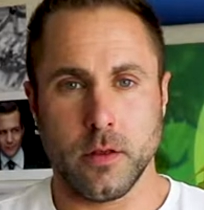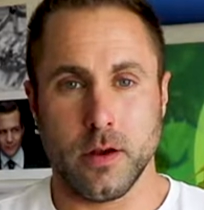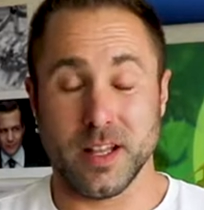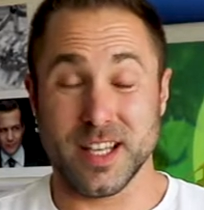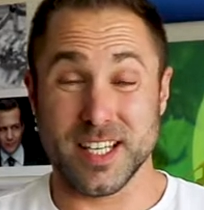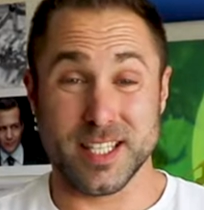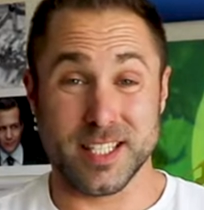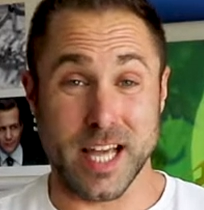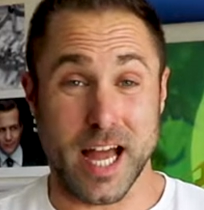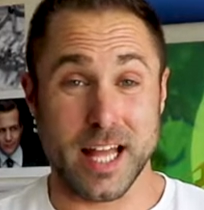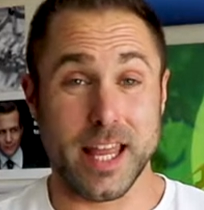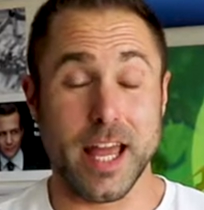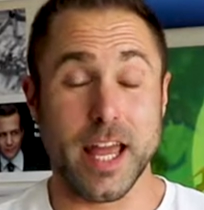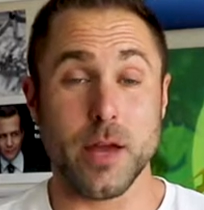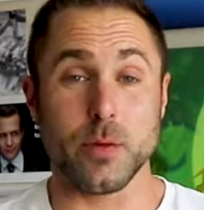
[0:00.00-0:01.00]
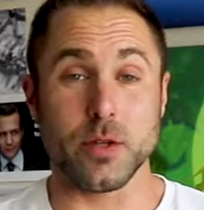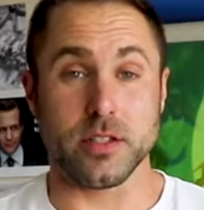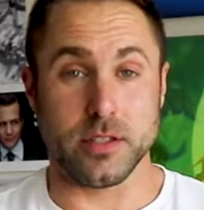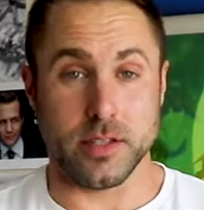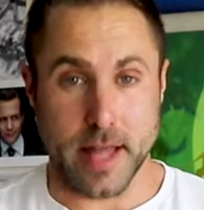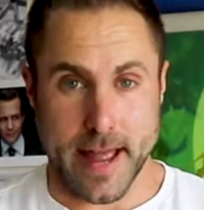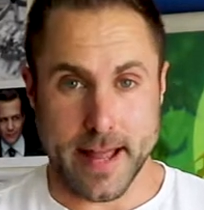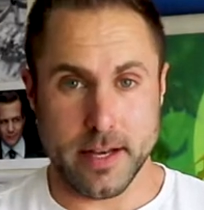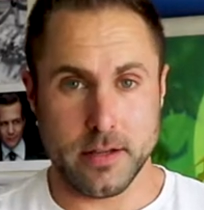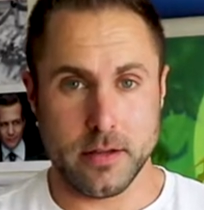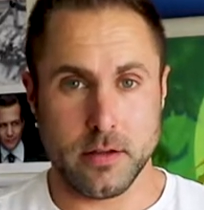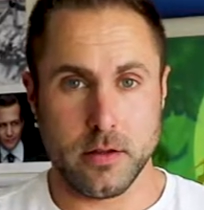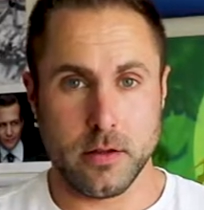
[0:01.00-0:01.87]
On the Saturday, he was dead.